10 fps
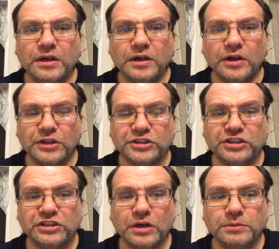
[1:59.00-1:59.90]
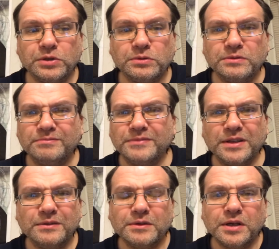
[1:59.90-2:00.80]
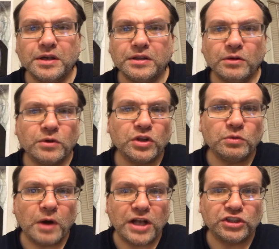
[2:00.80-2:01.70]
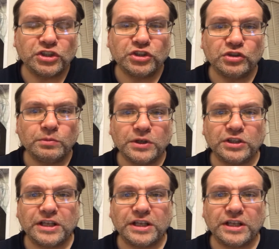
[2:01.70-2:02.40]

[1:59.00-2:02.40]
on the CW. Don't really watch too much of that